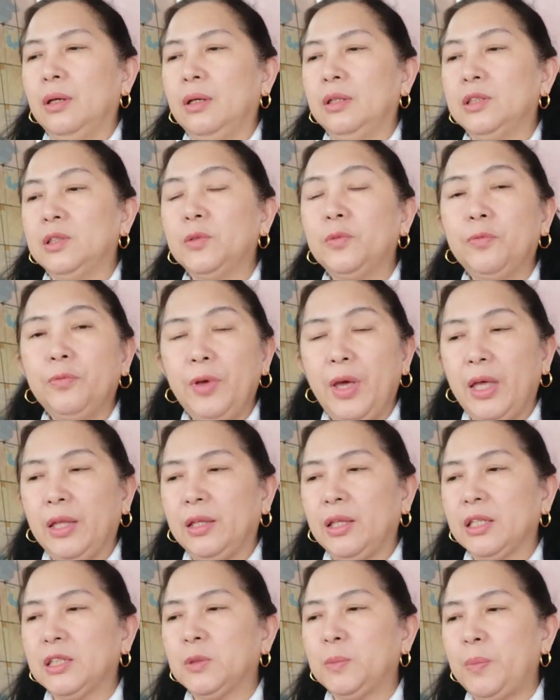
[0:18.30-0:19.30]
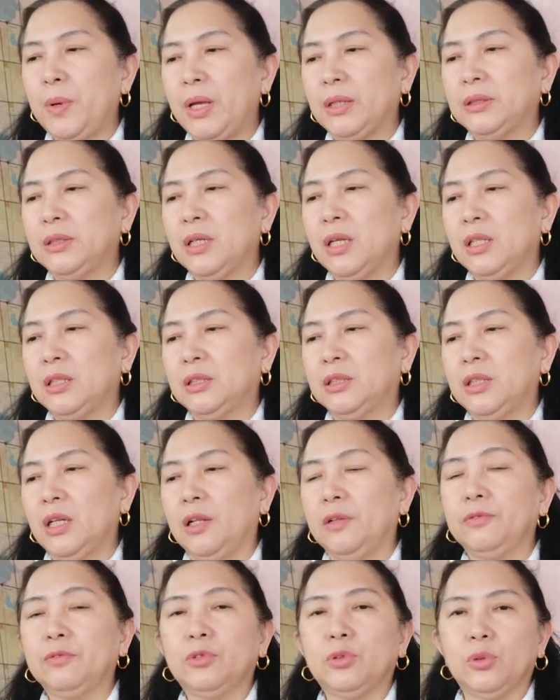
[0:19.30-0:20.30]
is faith expressing
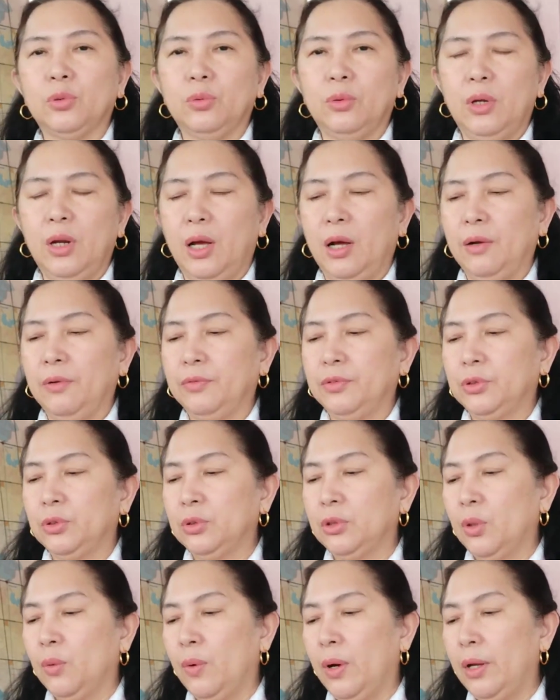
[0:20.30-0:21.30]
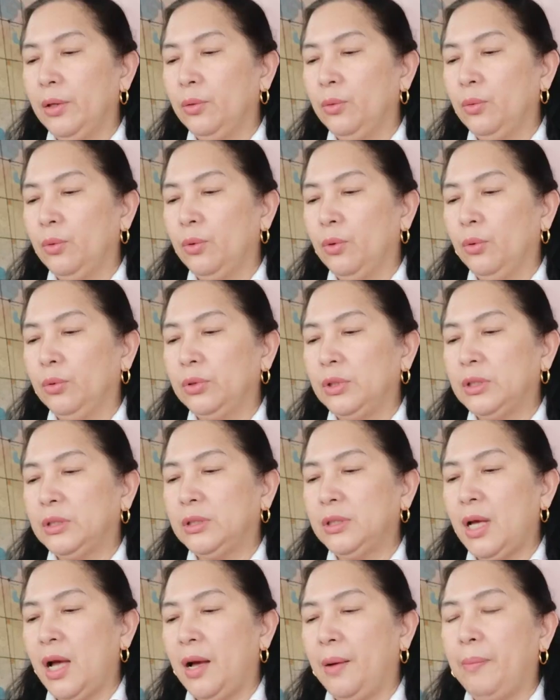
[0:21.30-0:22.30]
itself through love. So, the one who wrote is
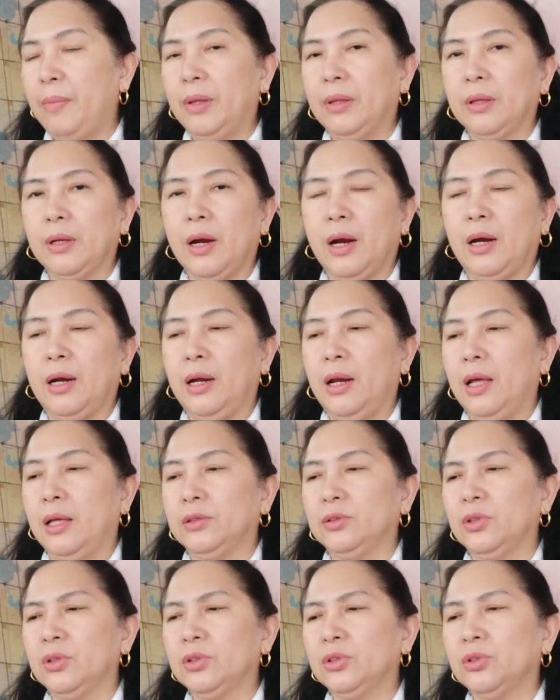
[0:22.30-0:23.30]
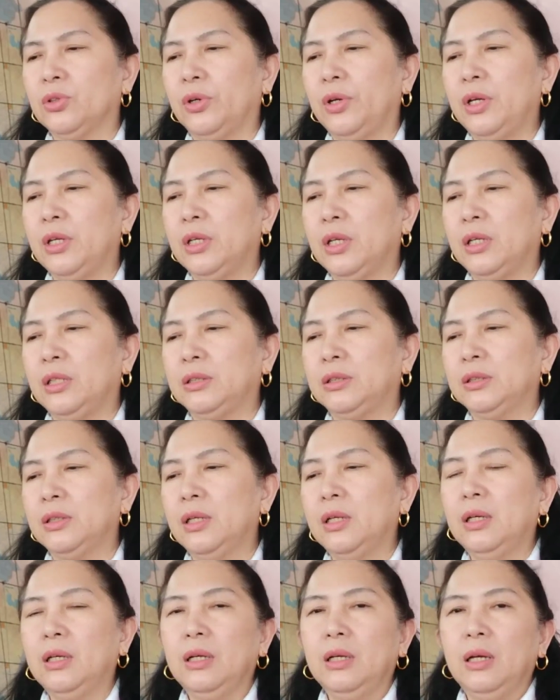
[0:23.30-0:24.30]
si Aben Garland. So, ang story niya is,
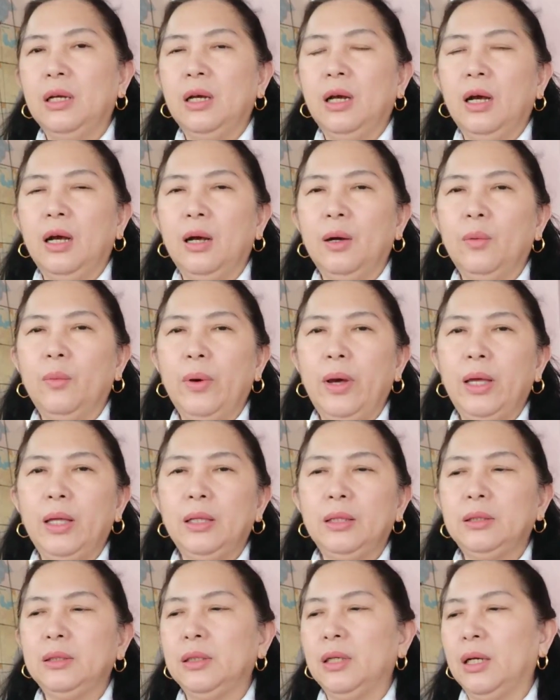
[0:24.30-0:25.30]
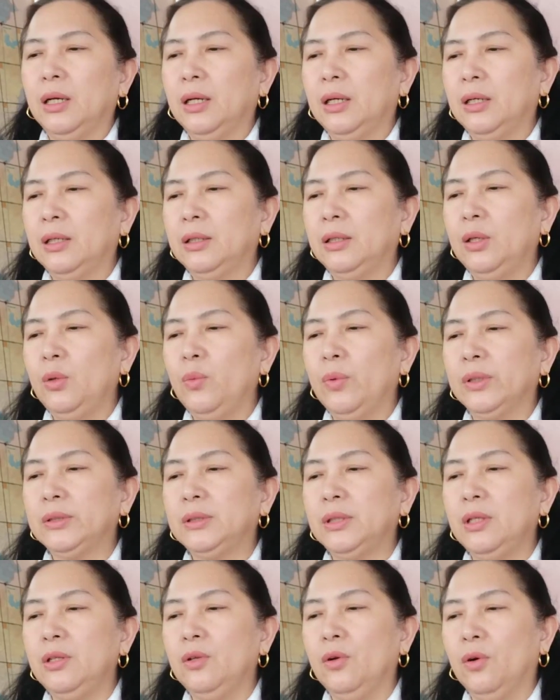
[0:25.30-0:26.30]
while he was
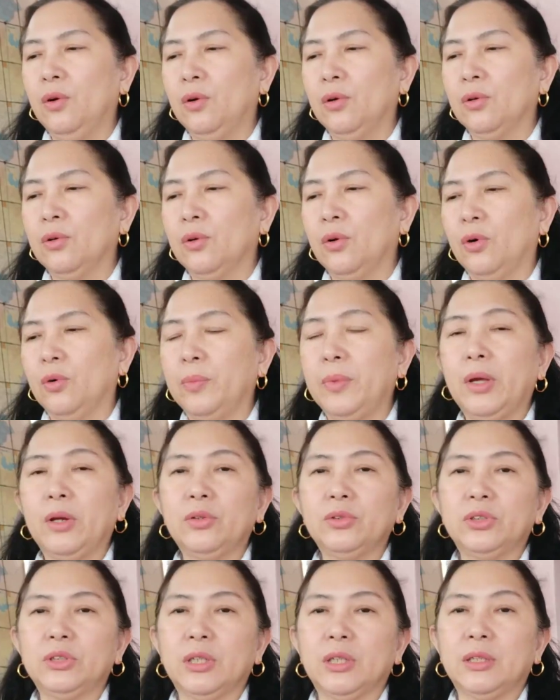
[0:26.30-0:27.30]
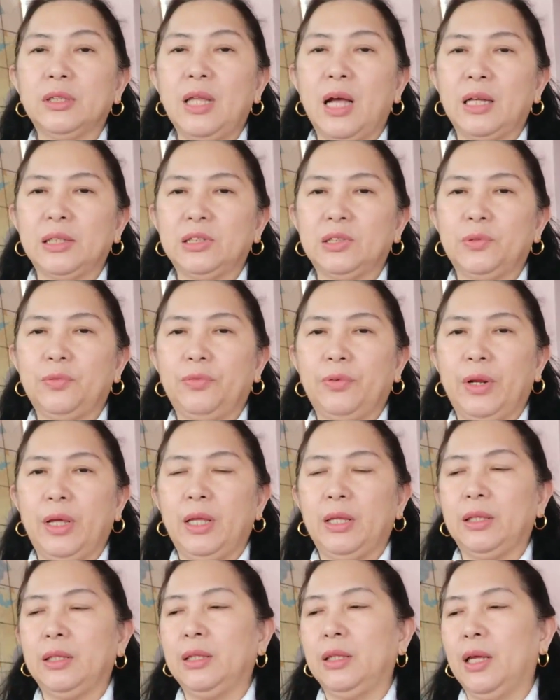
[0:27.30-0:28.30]
in Hong Kong, meron siyang Dutch
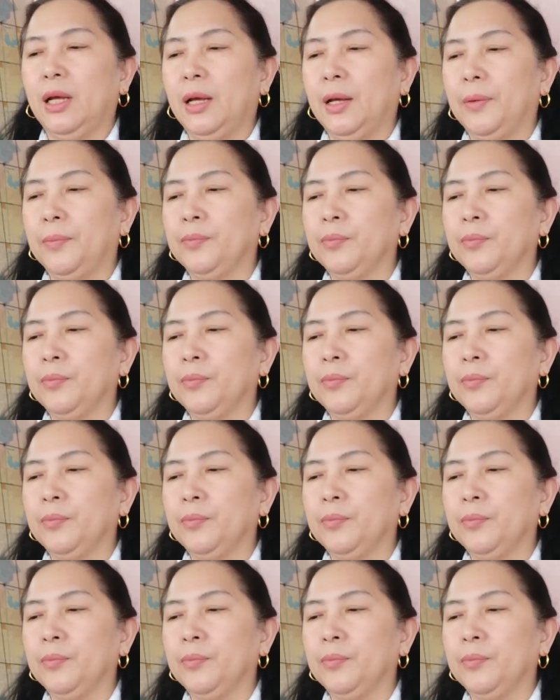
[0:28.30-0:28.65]
friend na